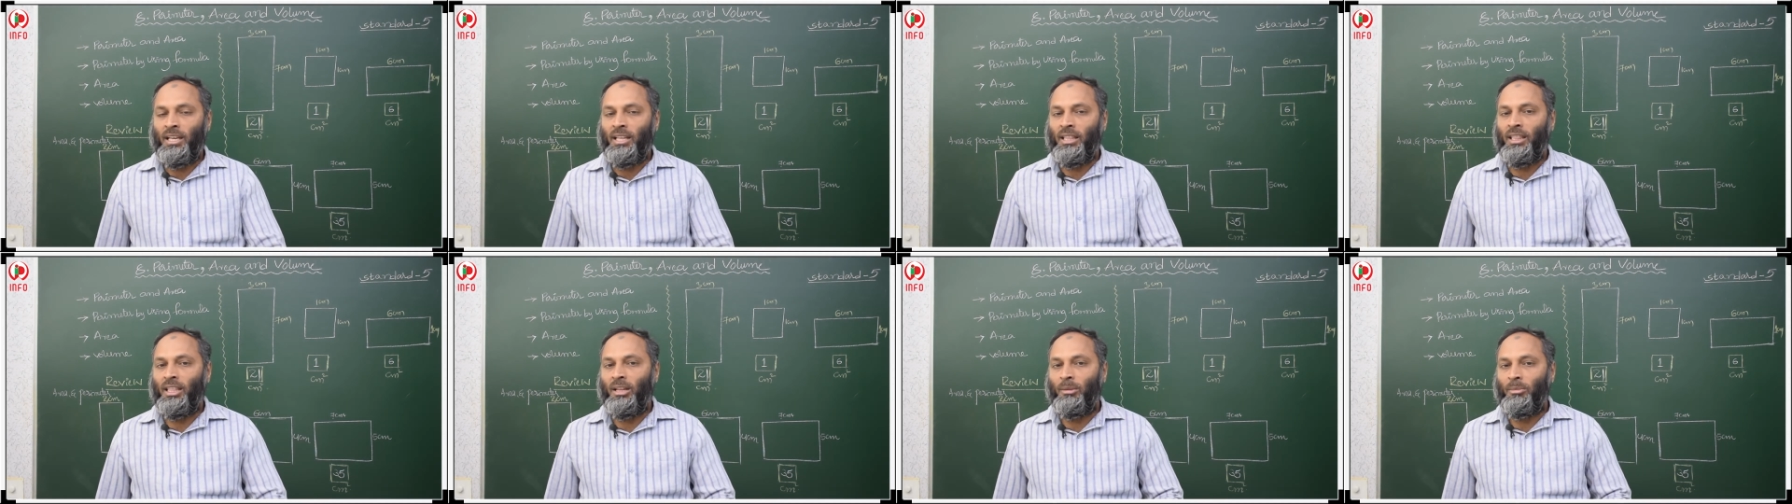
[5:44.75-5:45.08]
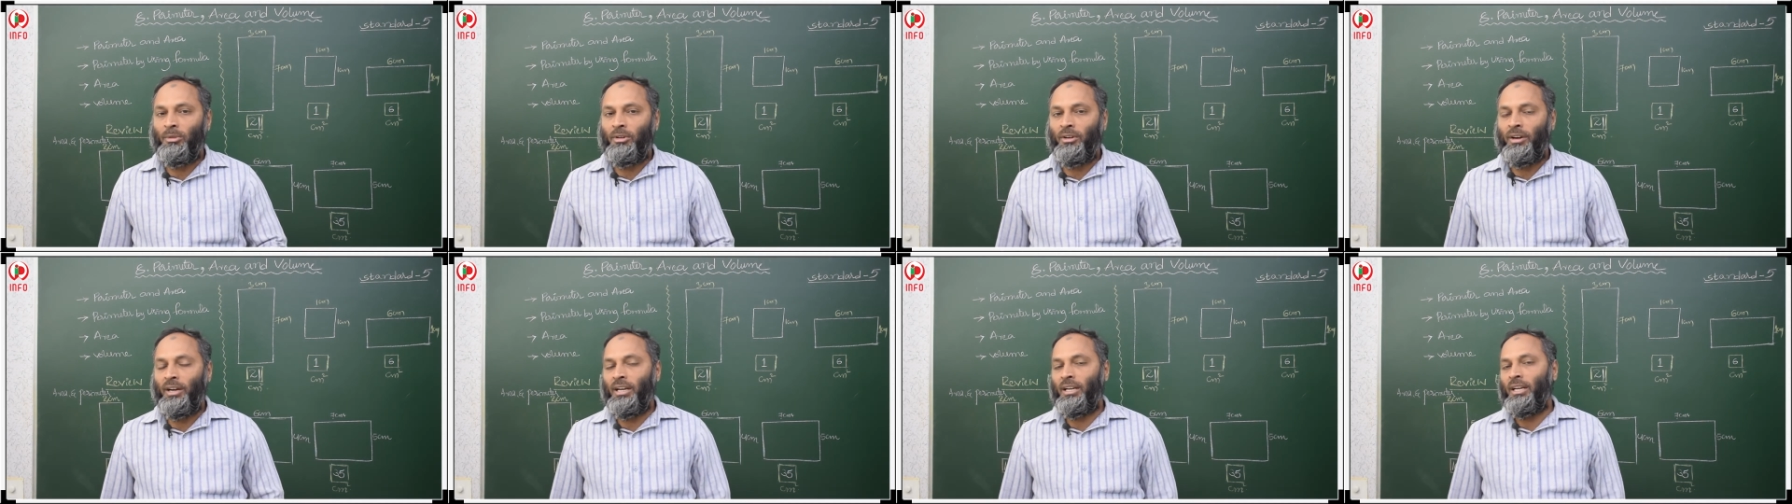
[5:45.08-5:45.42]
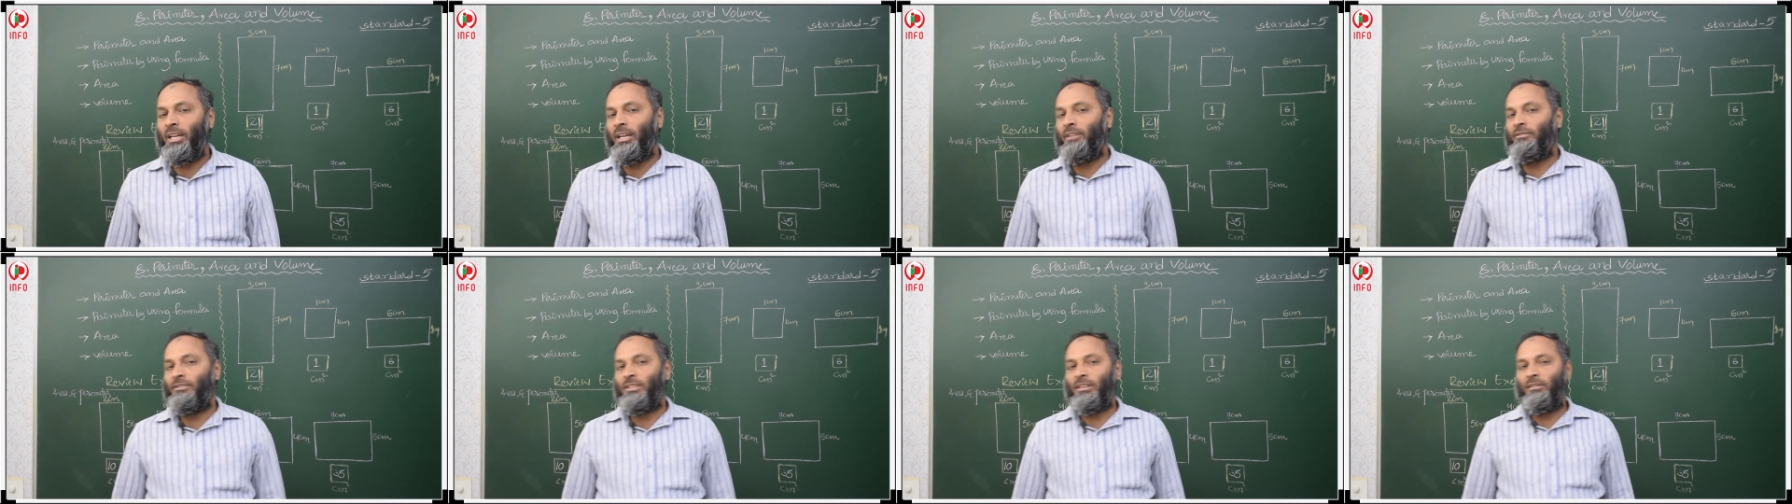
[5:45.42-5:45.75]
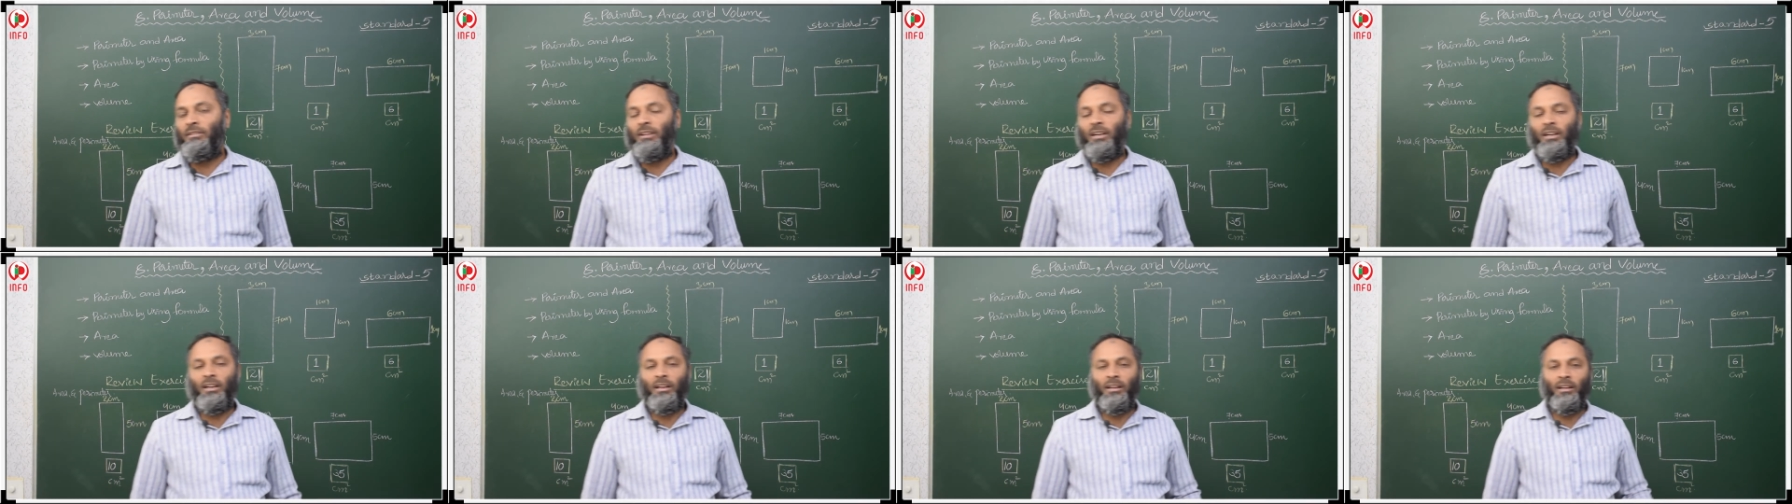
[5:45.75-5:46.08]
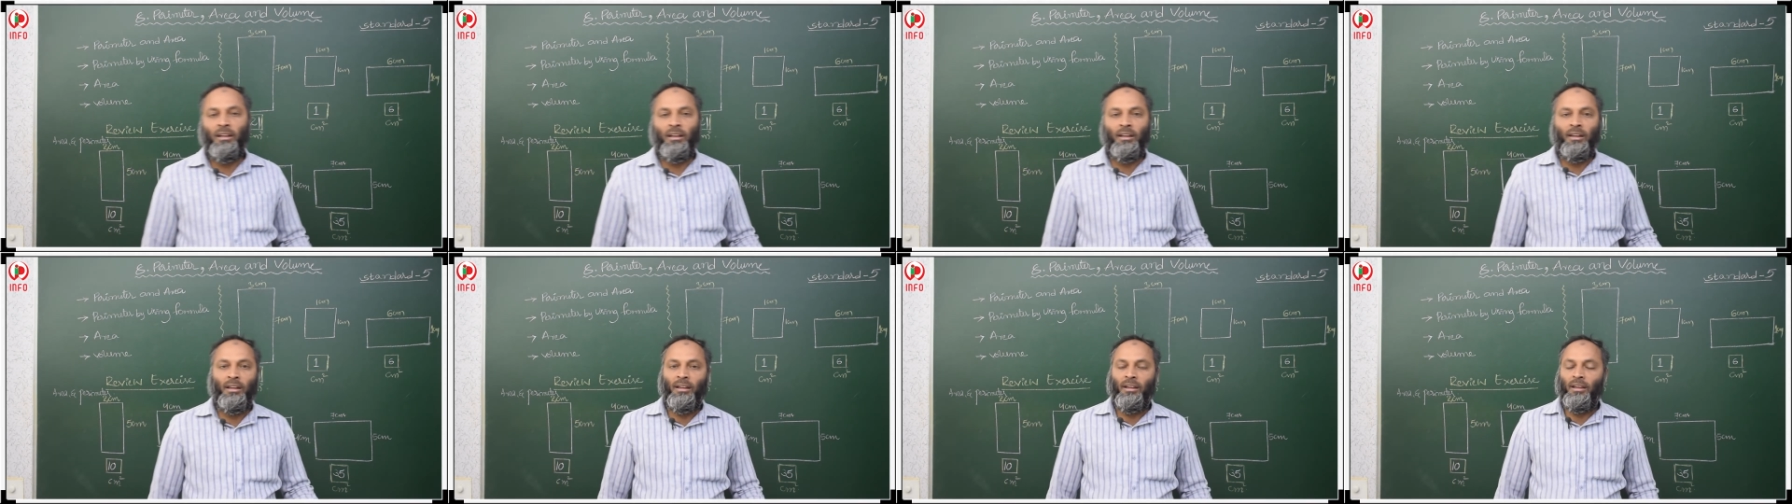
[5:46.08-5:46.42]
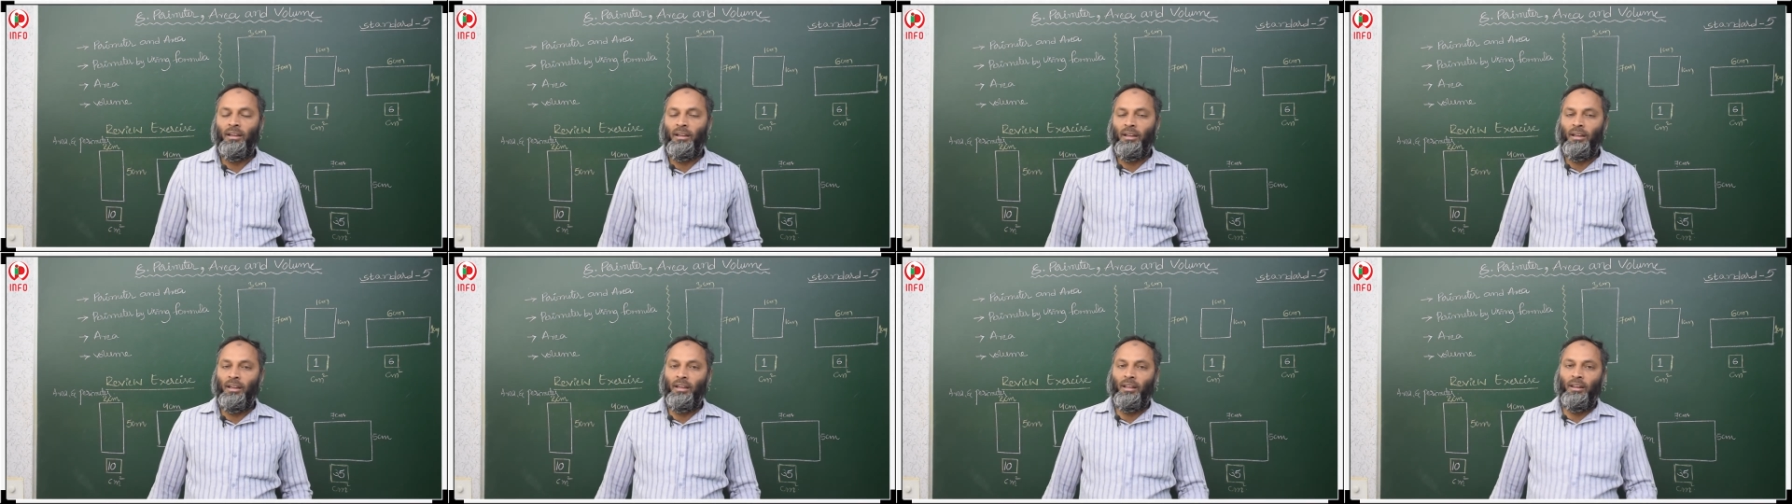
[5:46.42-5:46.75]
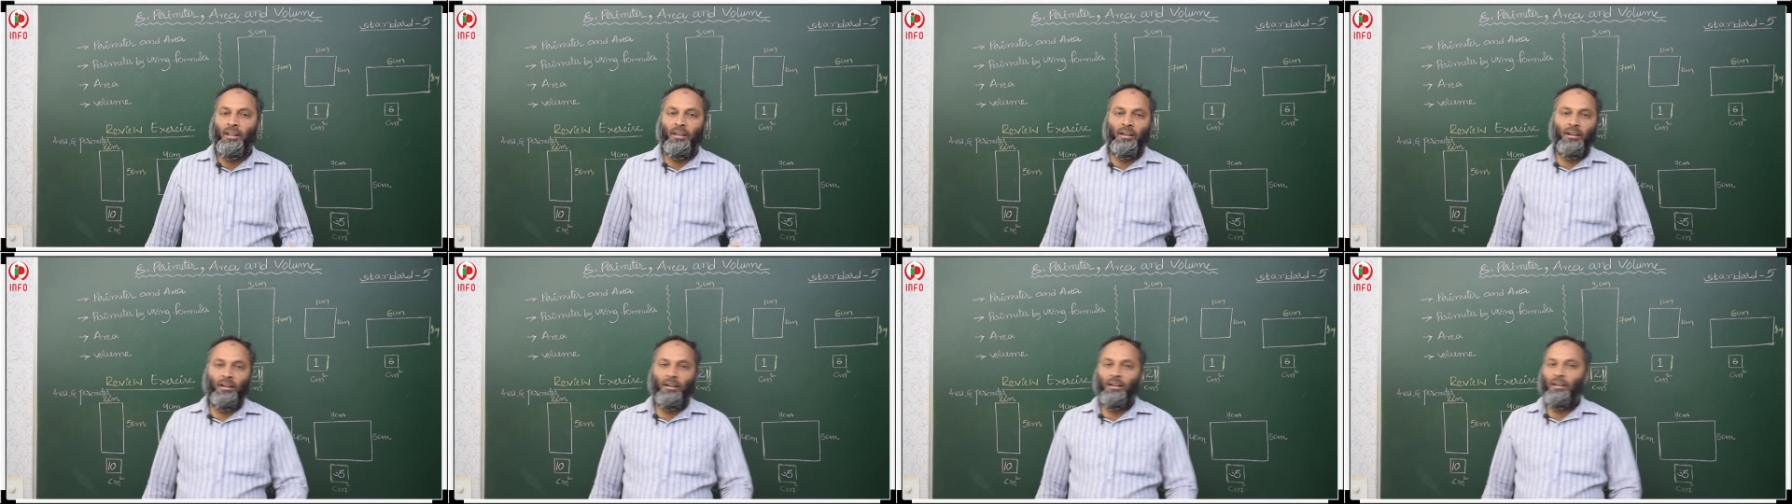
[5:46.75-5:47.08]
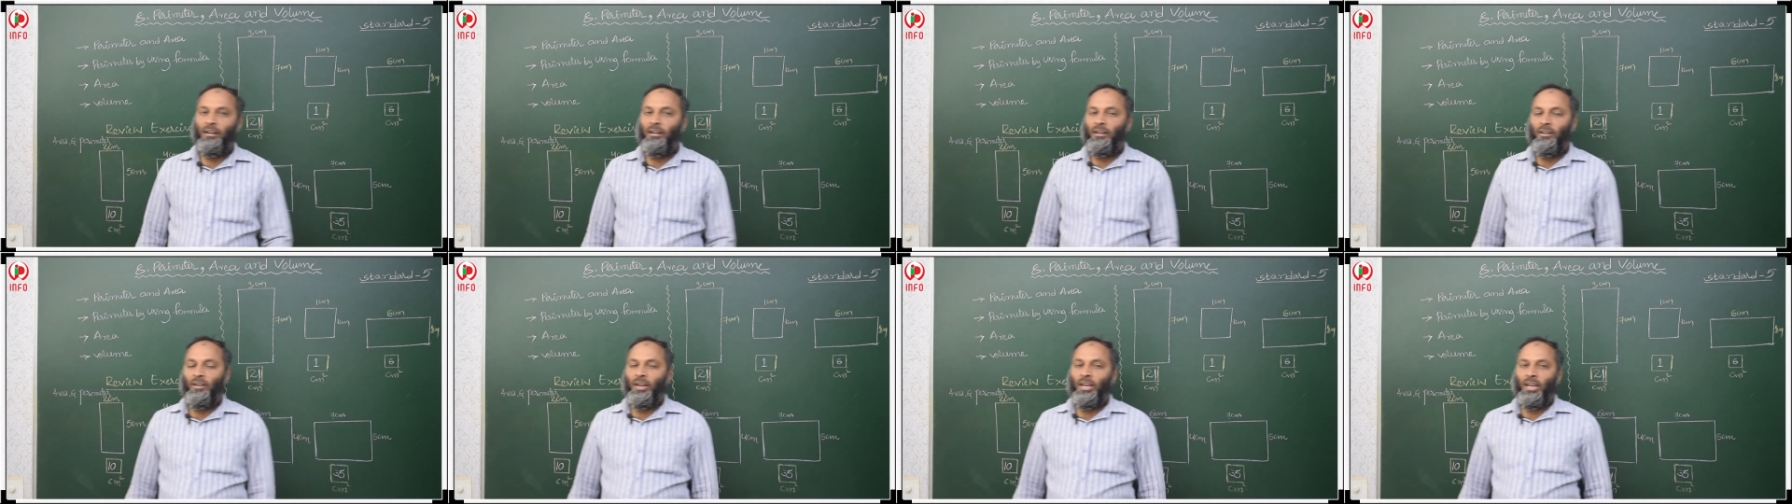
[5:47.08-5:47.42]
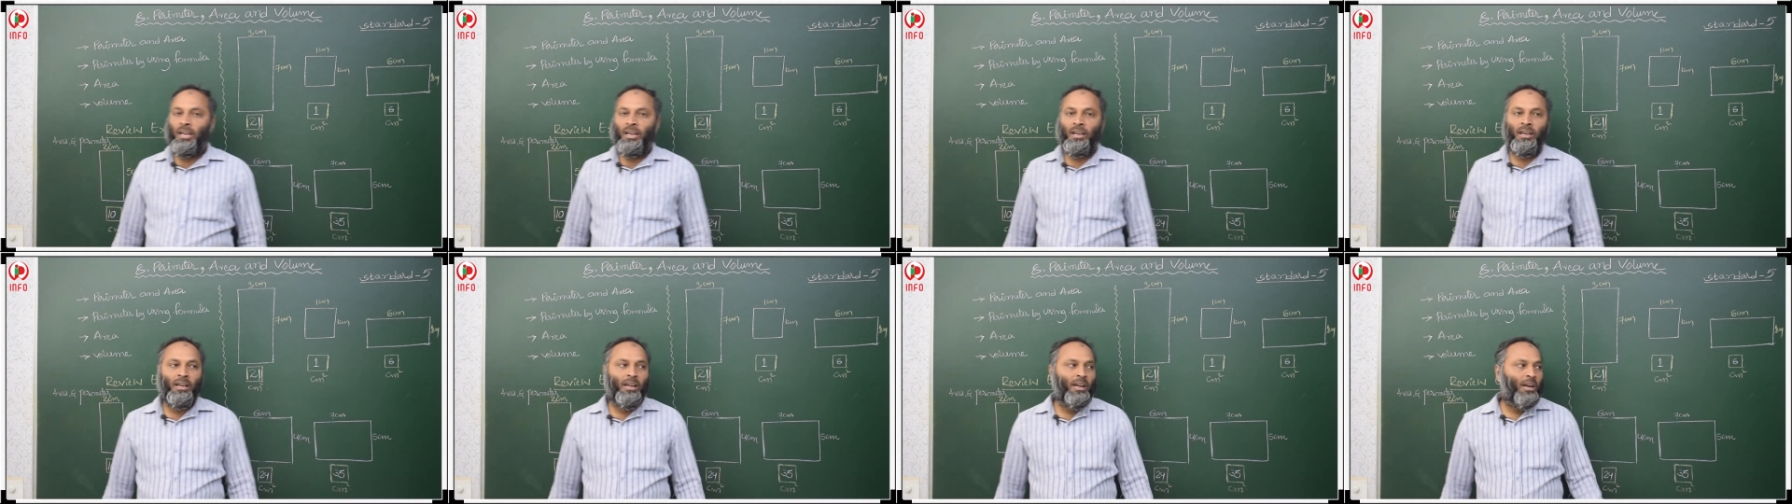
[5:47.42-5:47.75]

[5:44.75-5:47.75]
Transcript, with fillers: The product gives our area. Okay.